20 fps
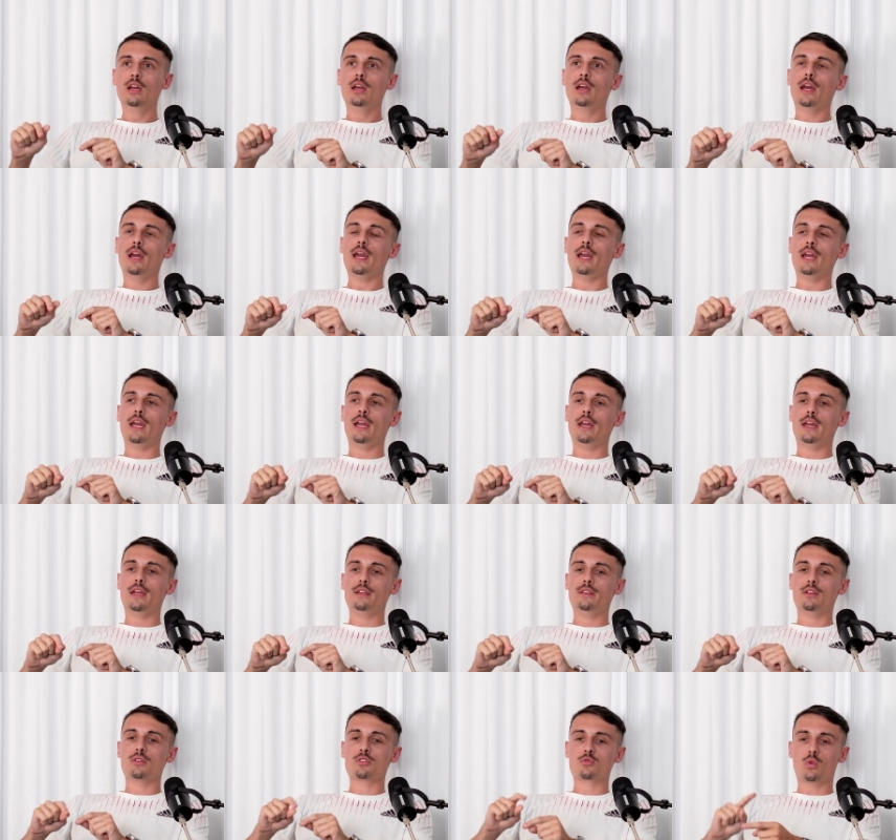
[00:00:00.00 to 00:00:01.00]

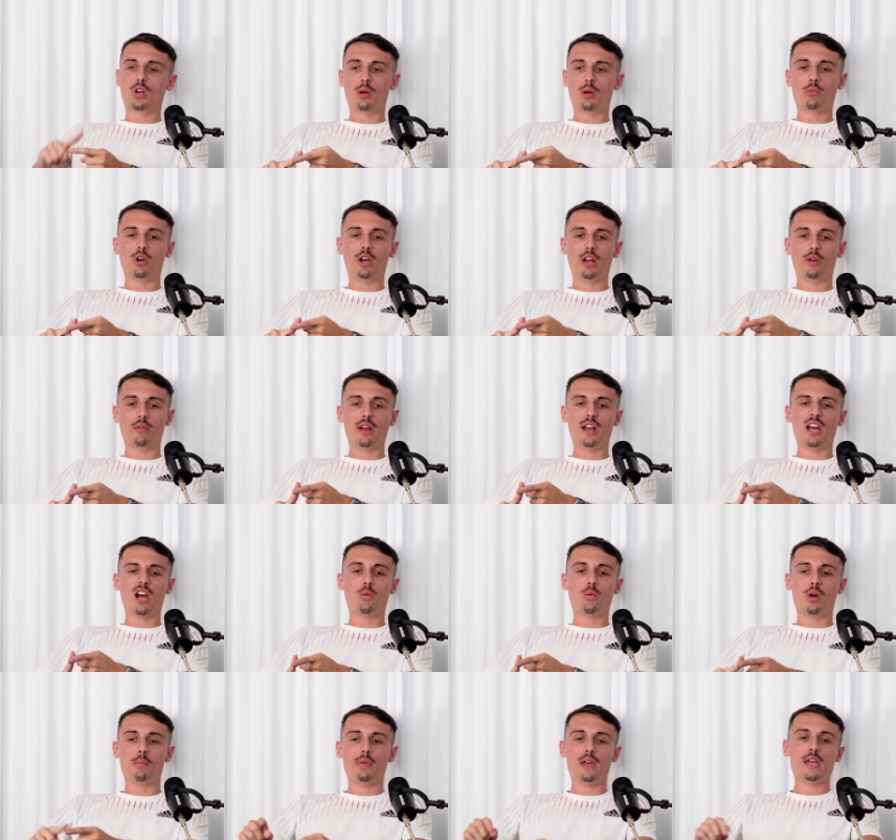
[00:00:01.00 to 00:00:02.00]
And there's one I'm running right now
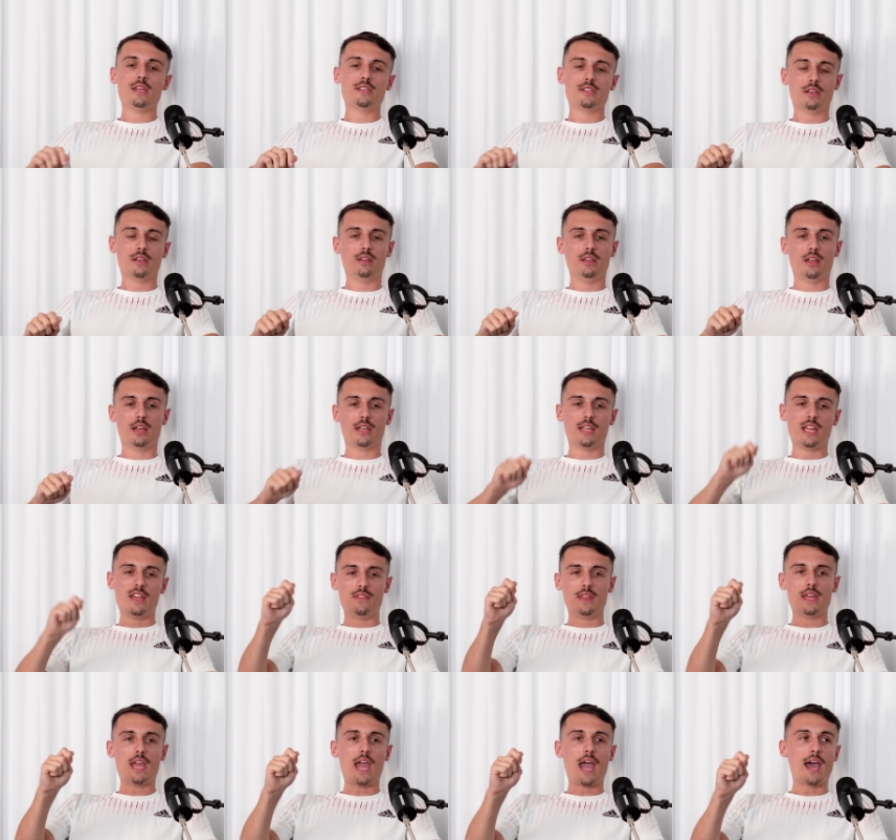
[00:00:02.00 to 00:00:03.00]
where I'm basically in
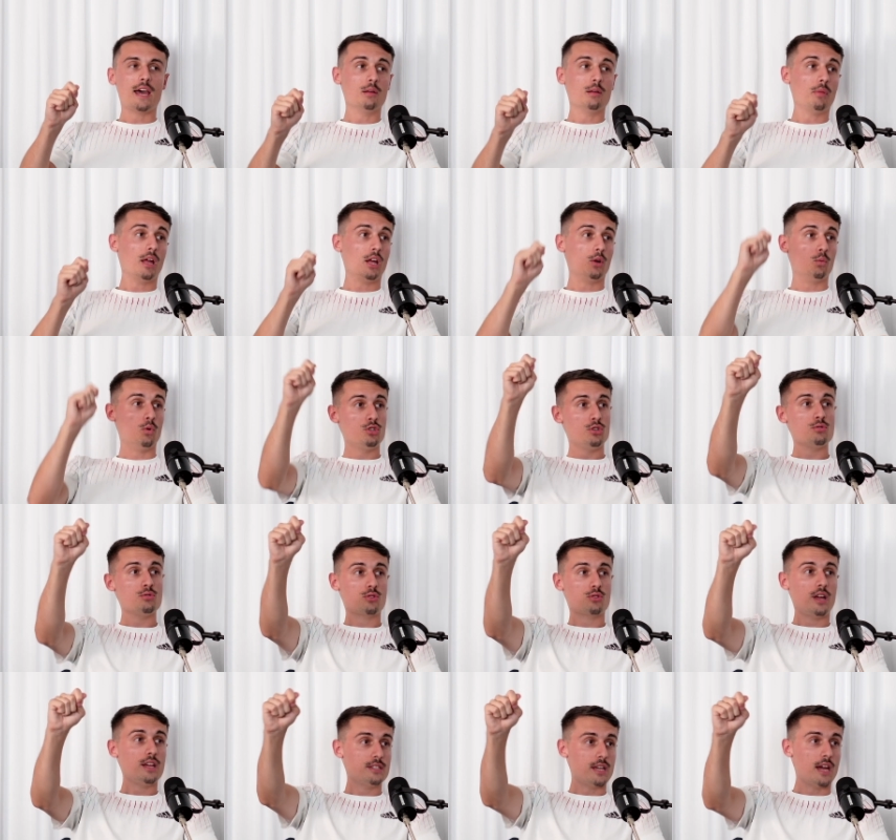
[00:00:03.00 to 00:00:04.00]
the ad, I'm like, would you
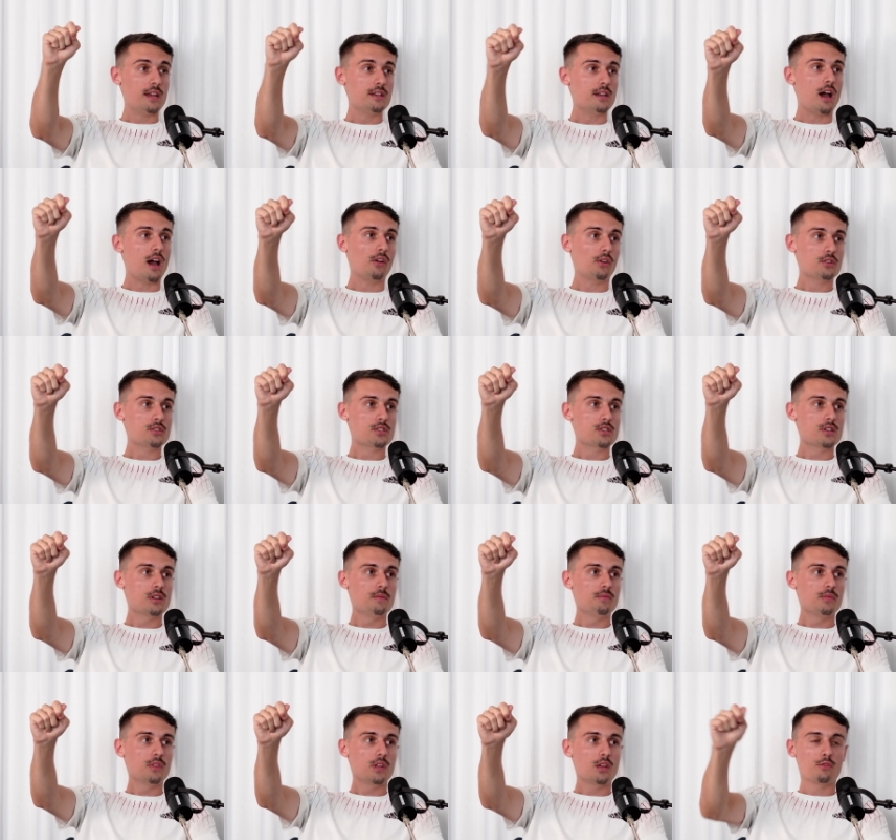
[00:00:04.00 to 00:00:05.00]
trade $10
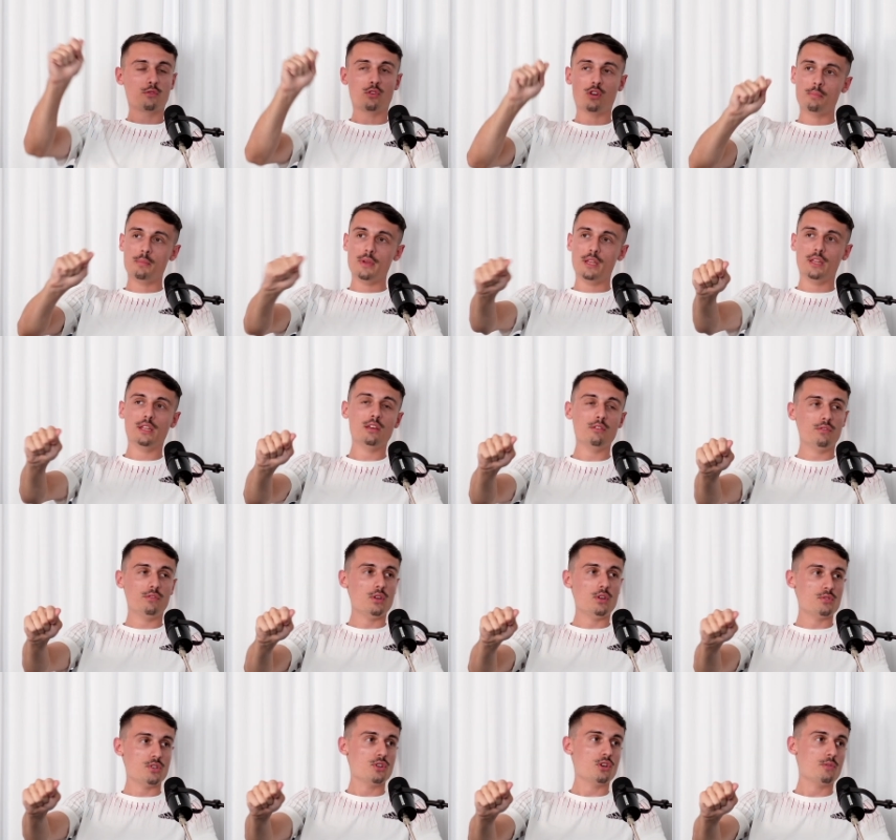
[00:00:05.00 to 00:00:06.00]
for 1 million
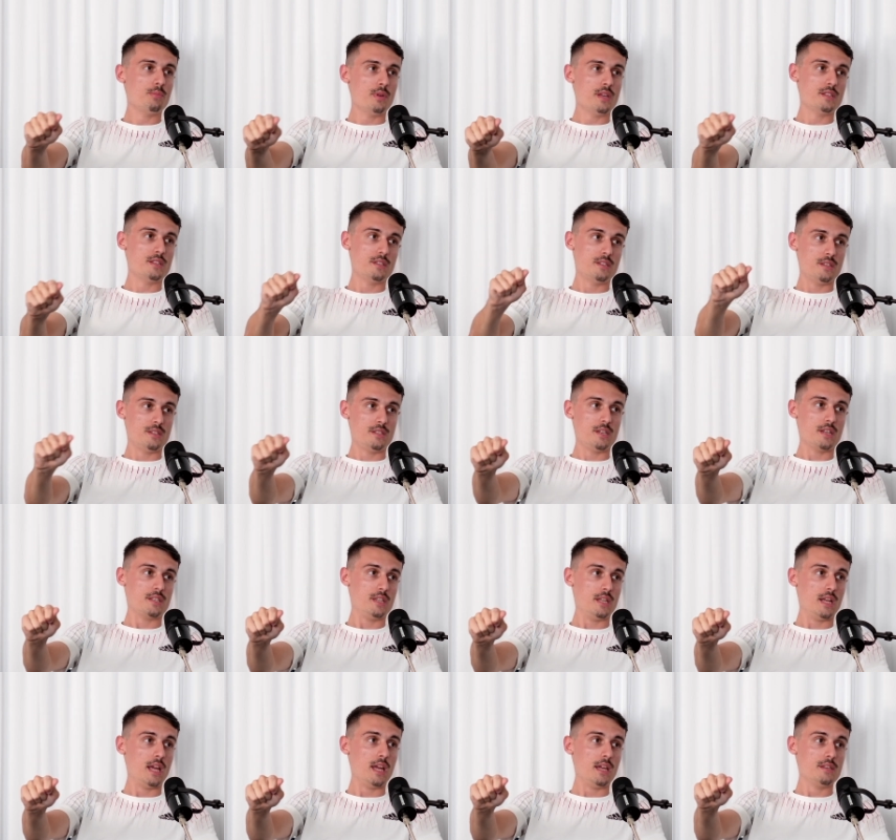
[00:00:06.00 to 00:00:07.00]
views in your business in 60
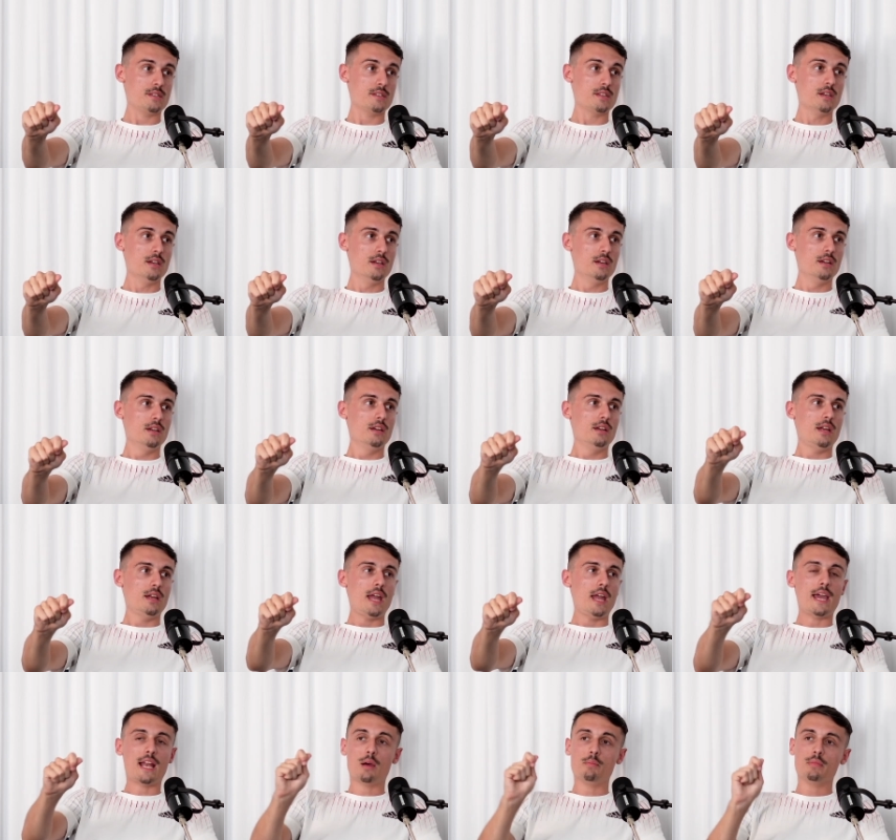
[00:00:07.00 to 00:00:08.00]
days?
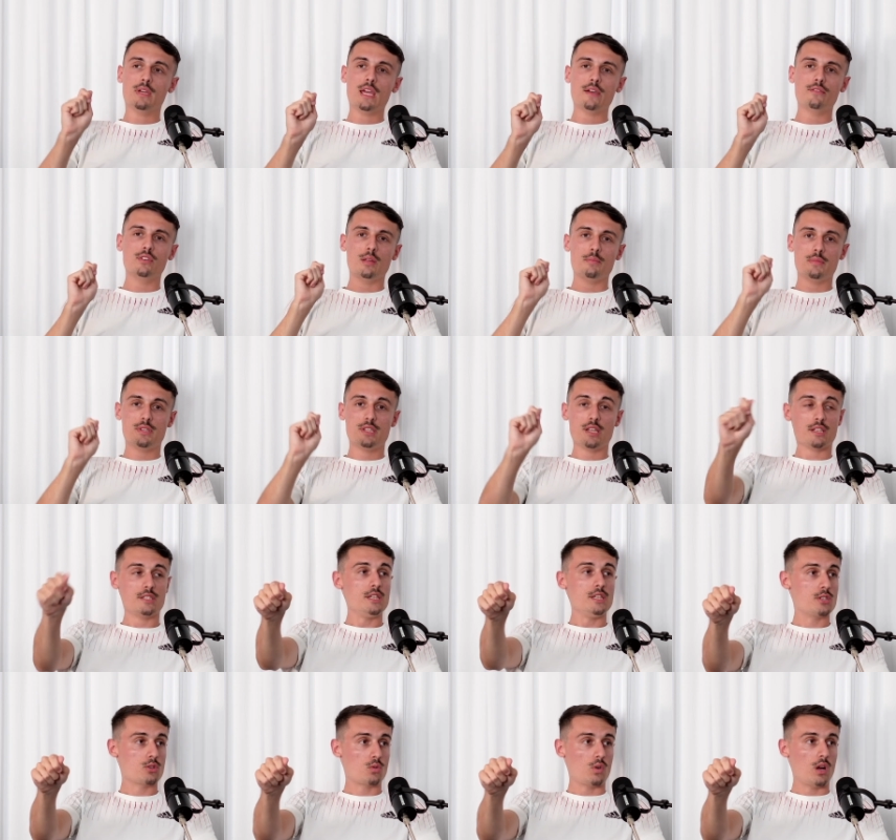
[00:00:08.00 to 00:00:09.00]
And I'm giving them 60
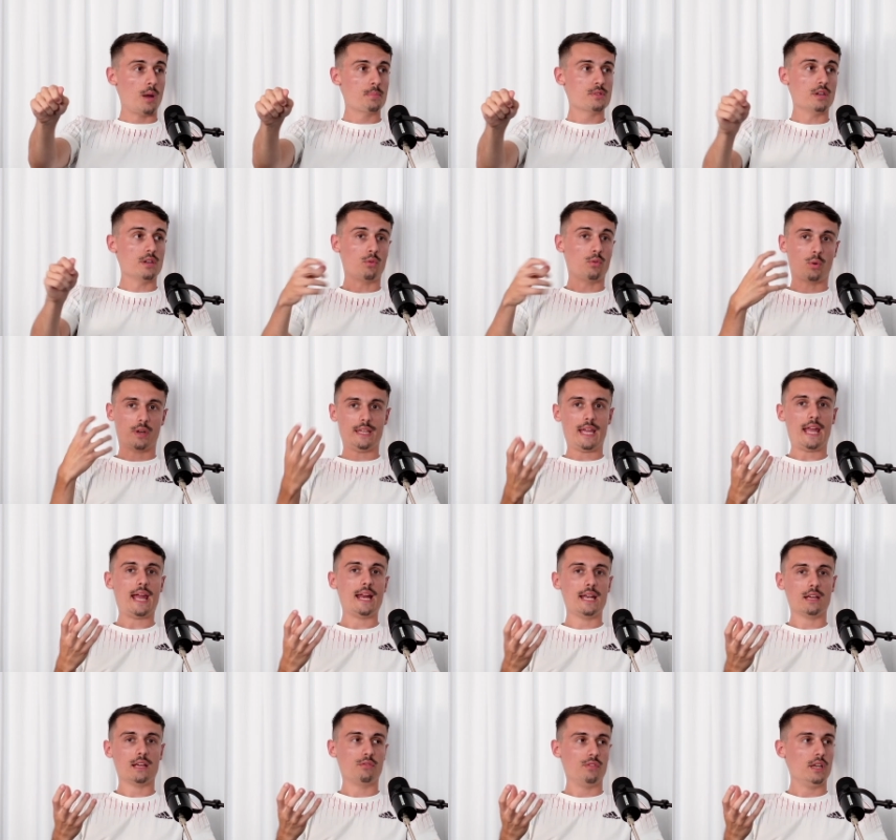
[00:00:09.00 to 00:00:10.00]
scripts of
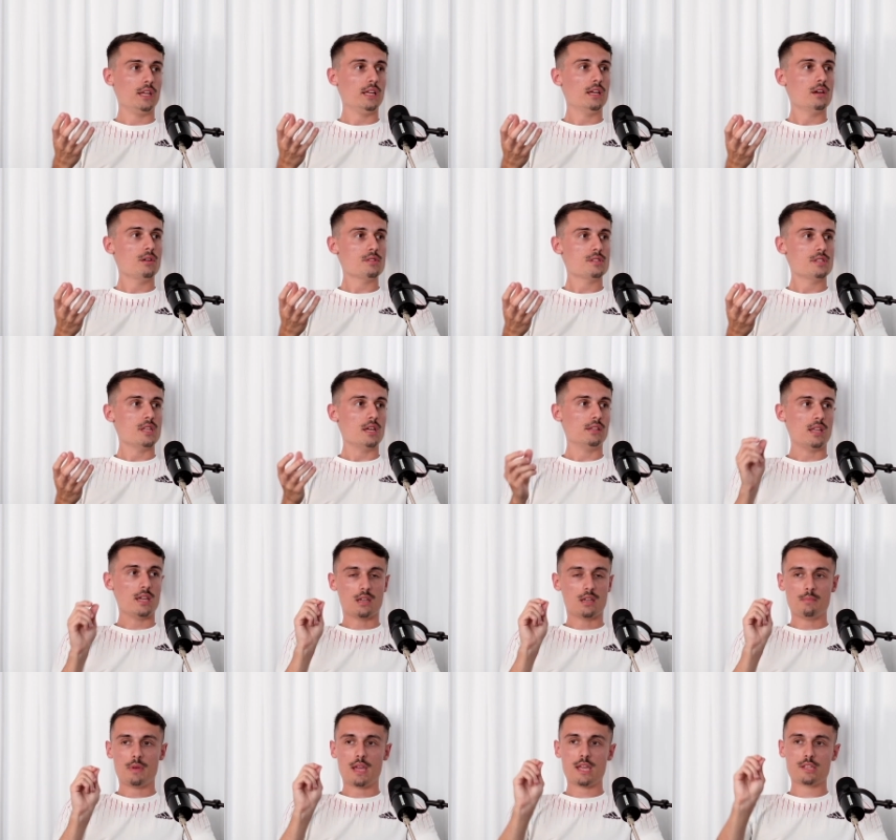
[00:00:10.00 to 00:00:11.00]
organic videos that they
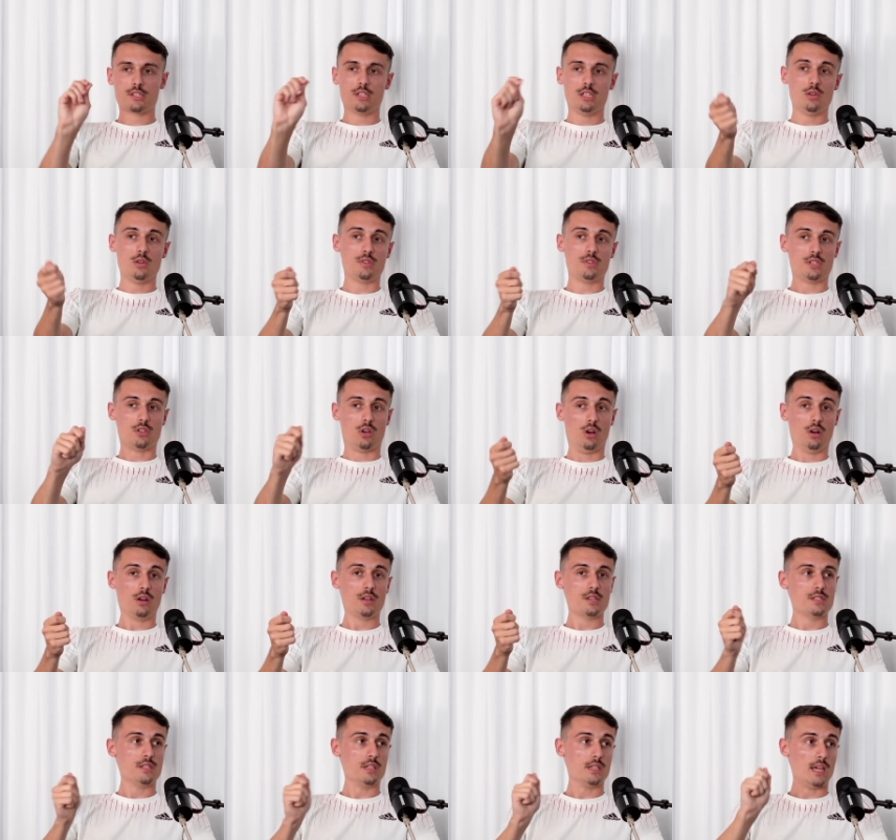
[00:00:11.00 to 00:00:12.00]
can basically use as
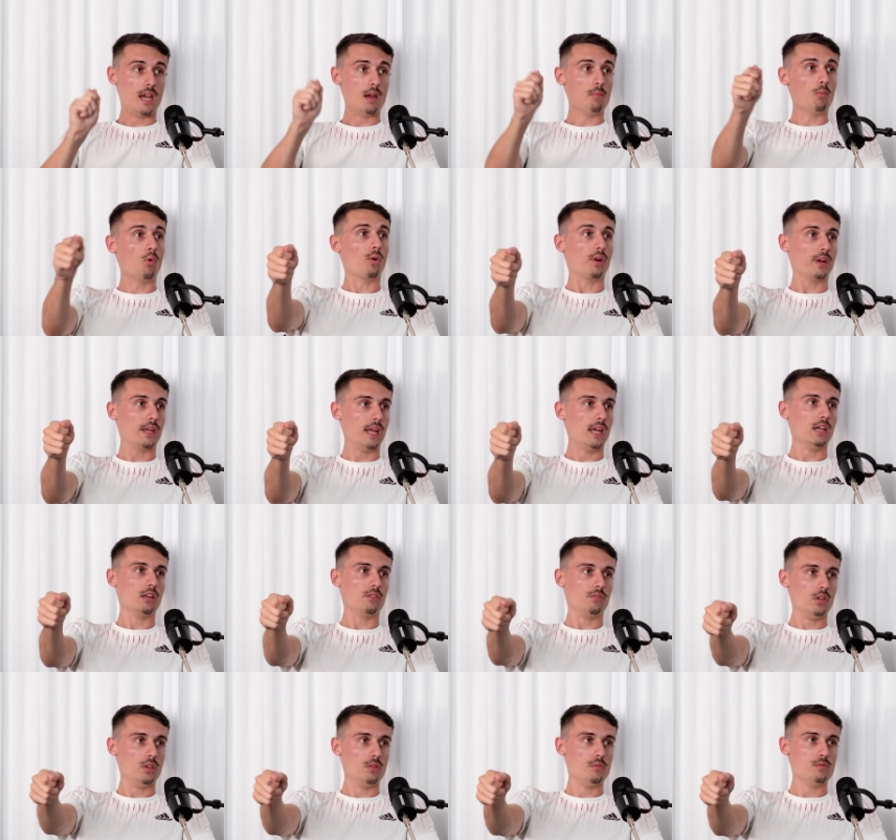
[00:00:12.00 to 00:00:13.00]
hooks to get more organic
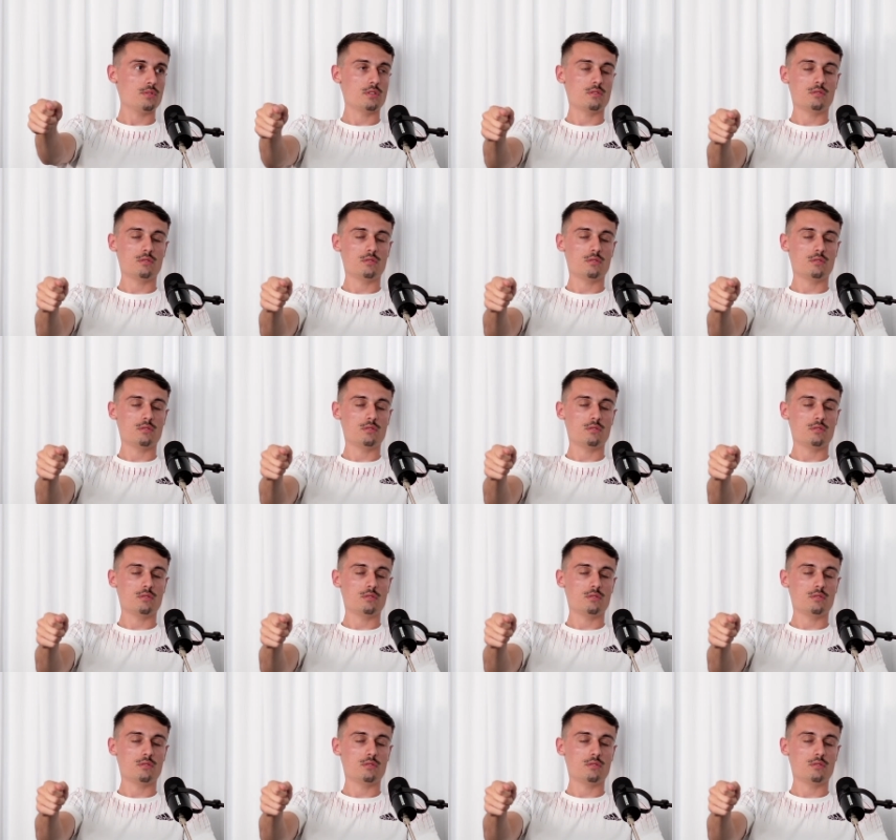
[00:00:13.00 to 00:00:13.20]
views.